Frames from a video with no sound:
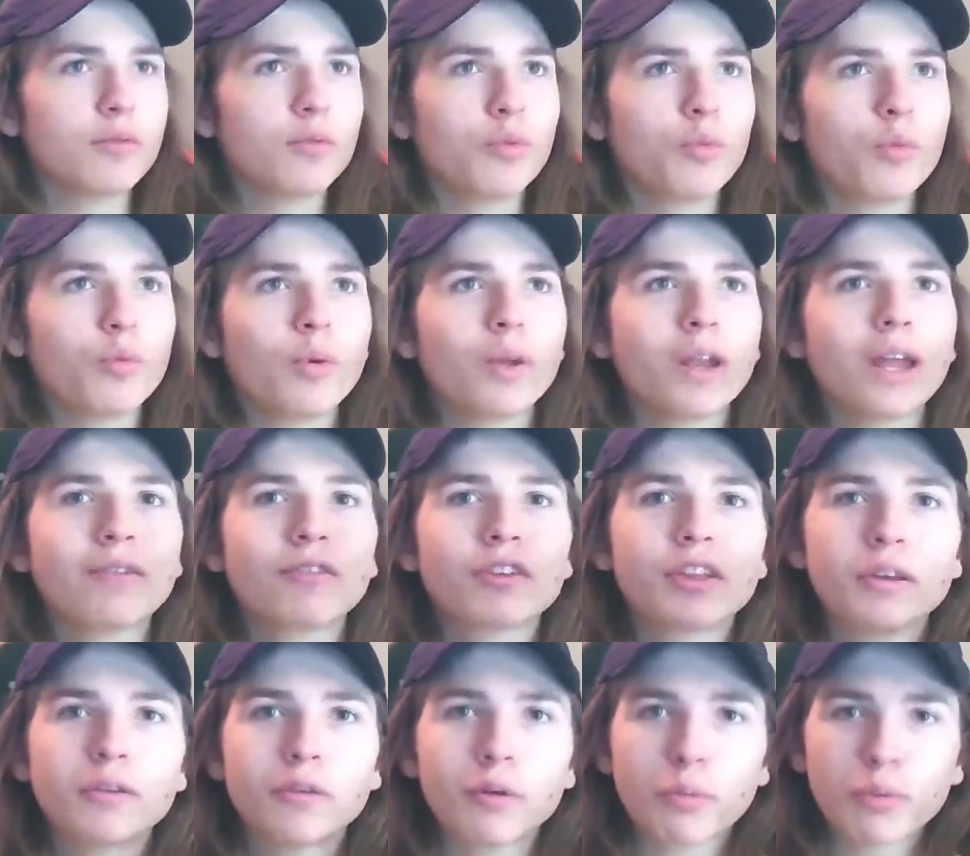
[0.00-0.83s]
whenever
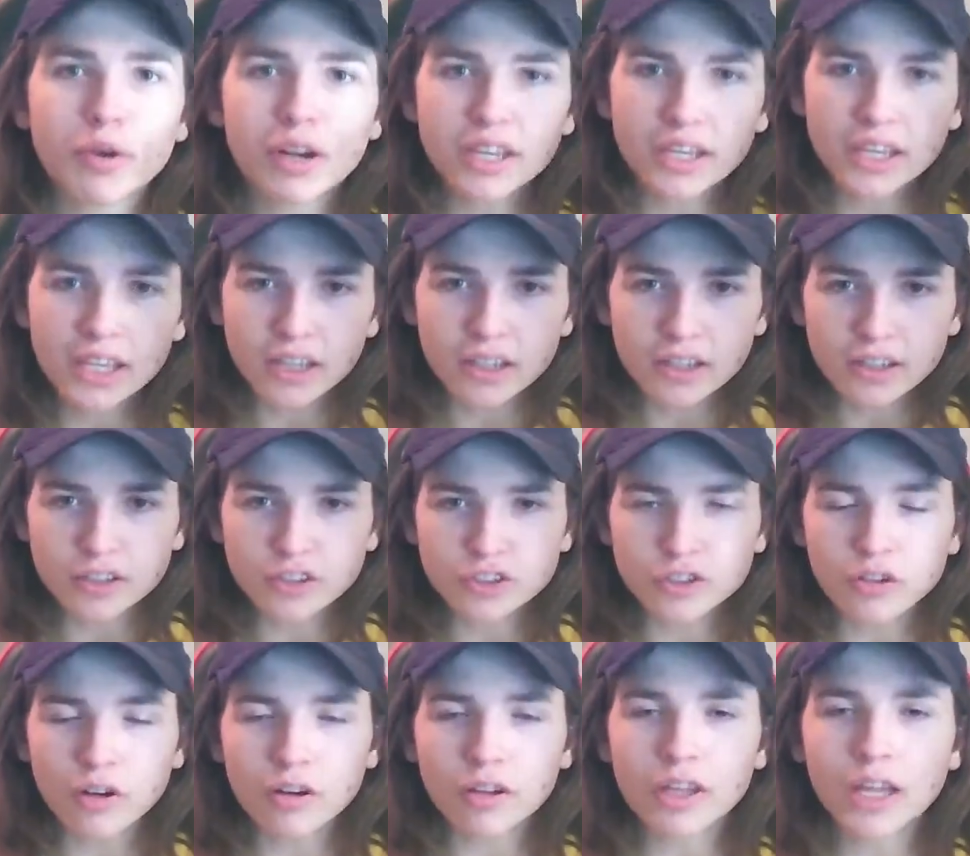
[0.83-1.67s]
they were breaking into
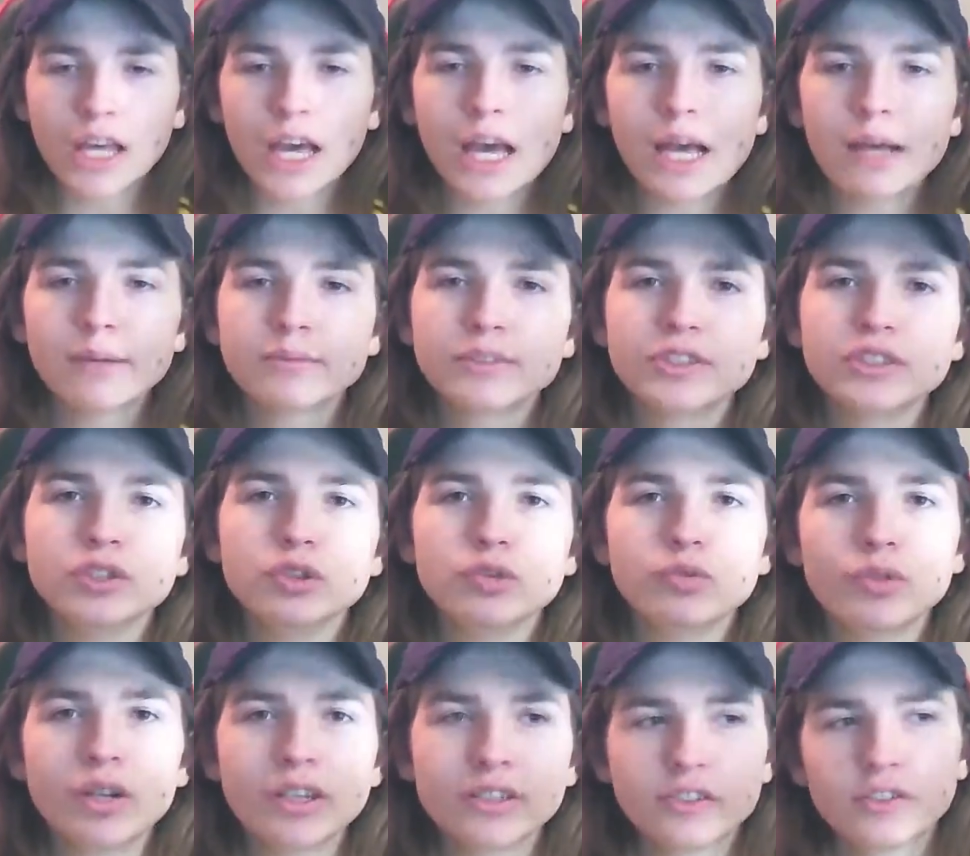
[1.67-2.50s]
Star Labs to
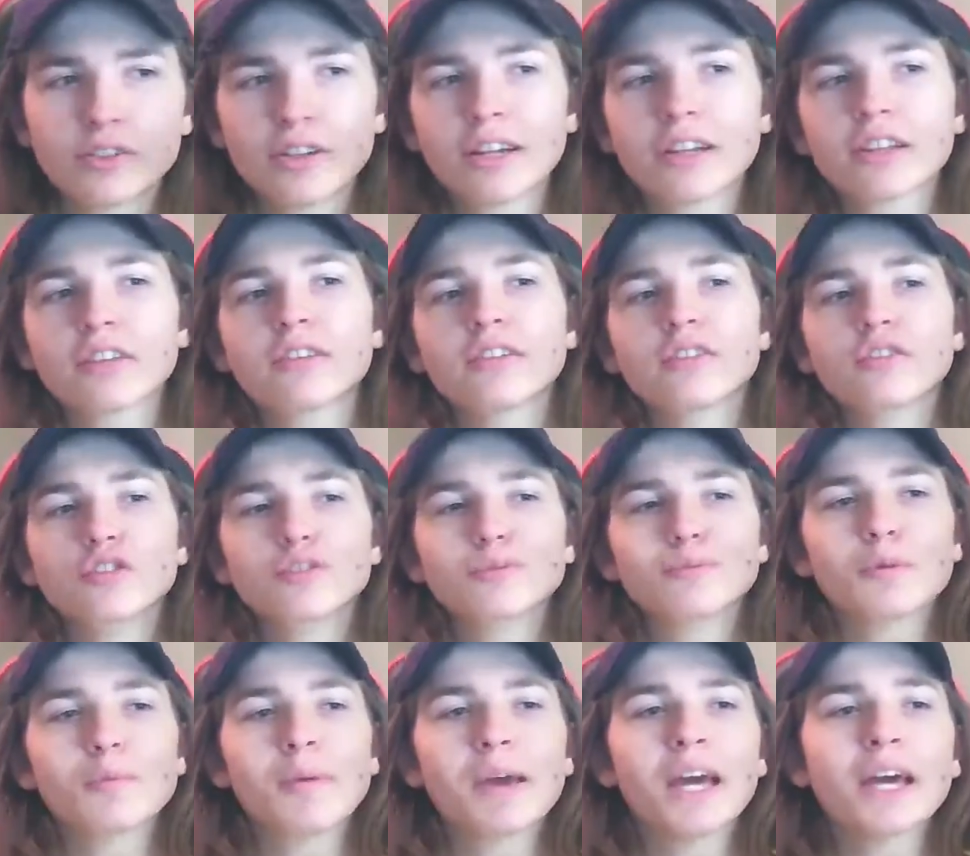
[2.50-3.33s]
resurrect
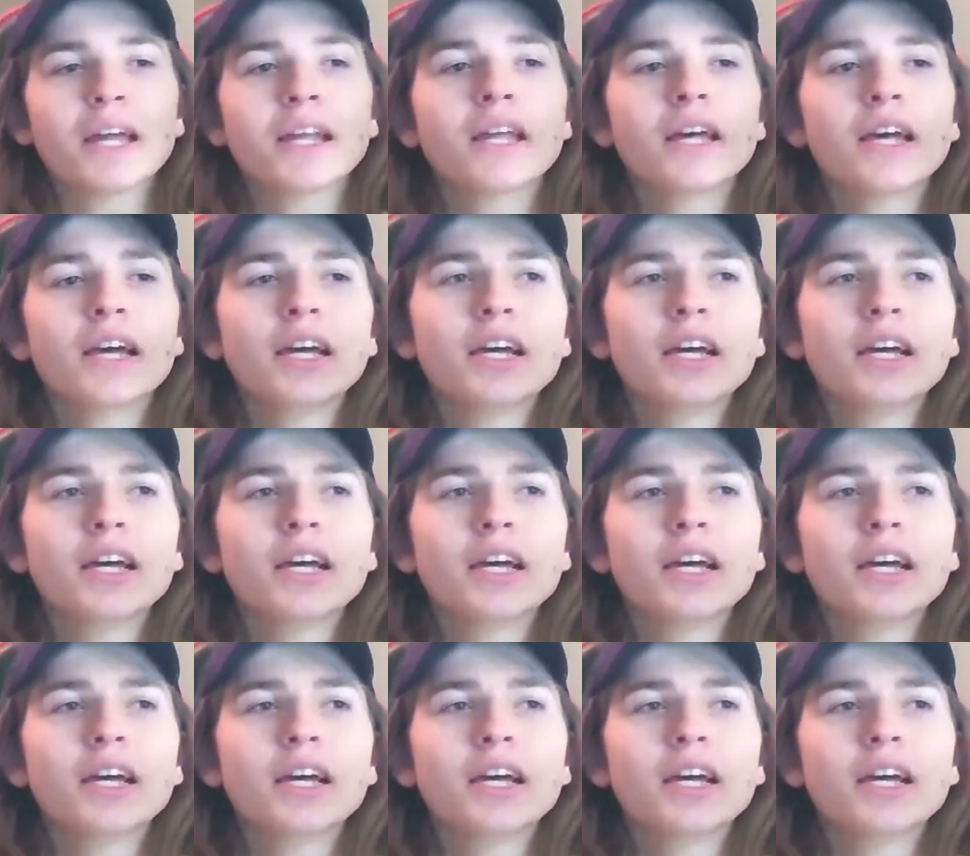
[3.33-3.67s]
Superman,